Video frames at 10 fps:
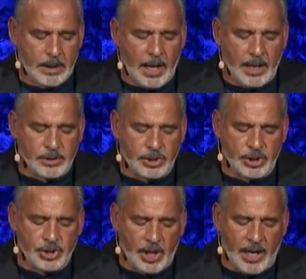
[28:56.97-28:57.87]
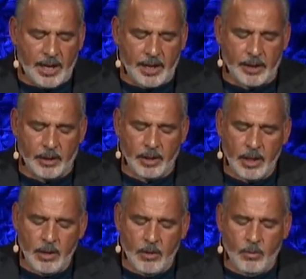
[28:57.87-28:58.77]
God's desire
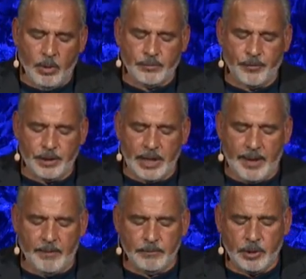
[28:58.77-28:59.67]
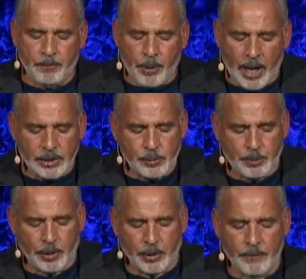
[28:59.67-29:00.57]
was for them to
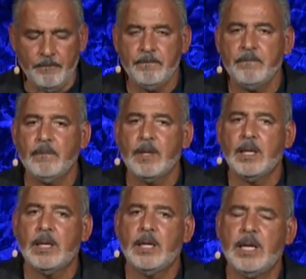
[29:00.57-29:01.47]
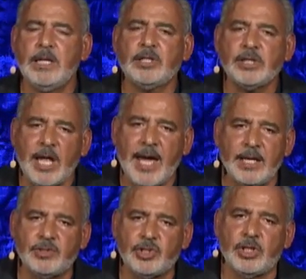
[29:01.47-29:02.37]
prosper. He
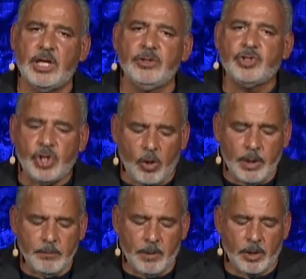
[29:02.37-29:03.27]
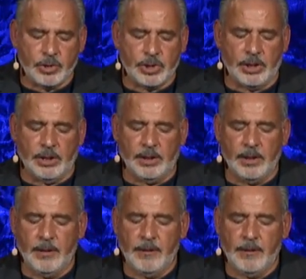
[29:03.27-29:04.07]
delights in showing mercy.